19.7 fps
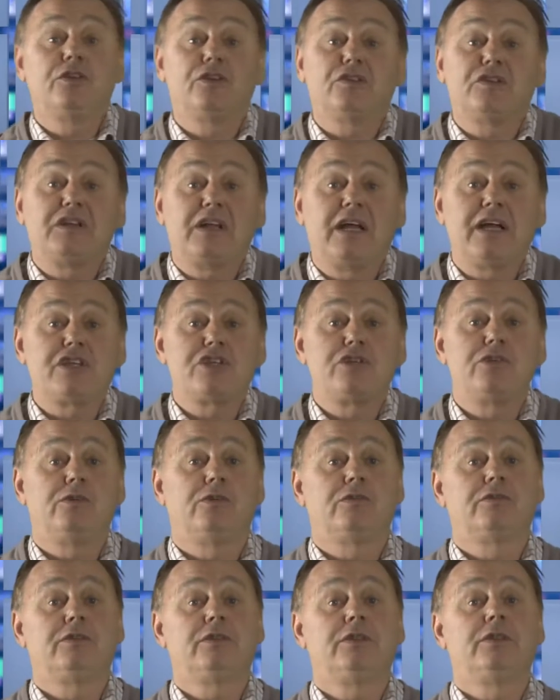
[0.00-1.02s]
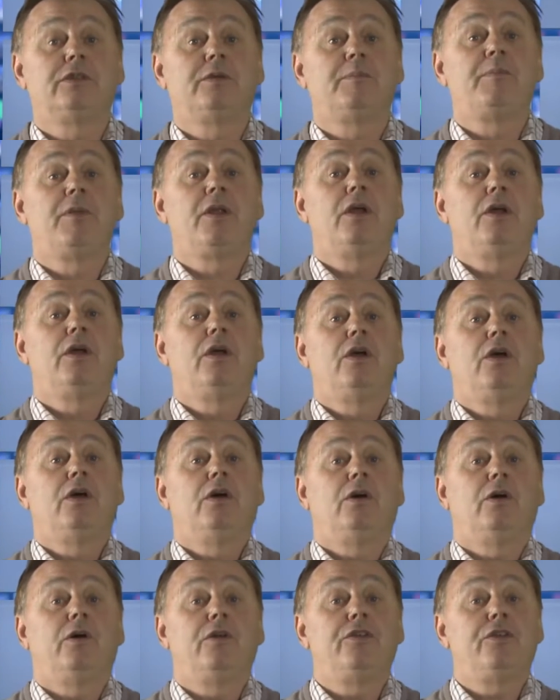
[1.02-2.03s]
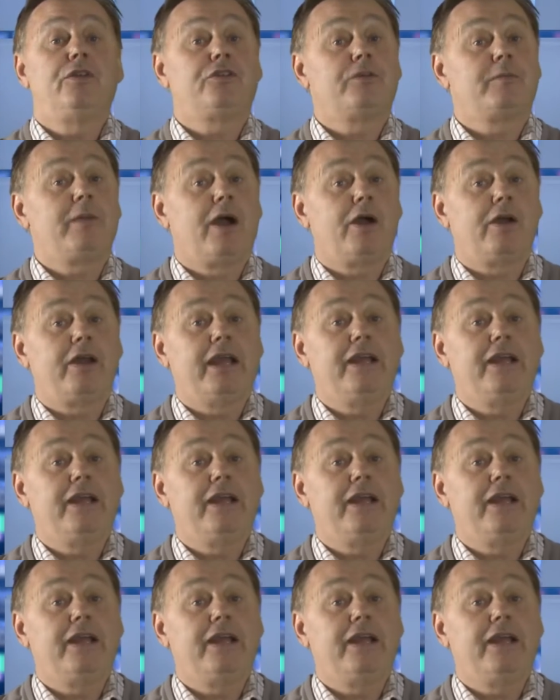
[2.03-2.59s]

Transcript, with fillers: doesn't like children, others about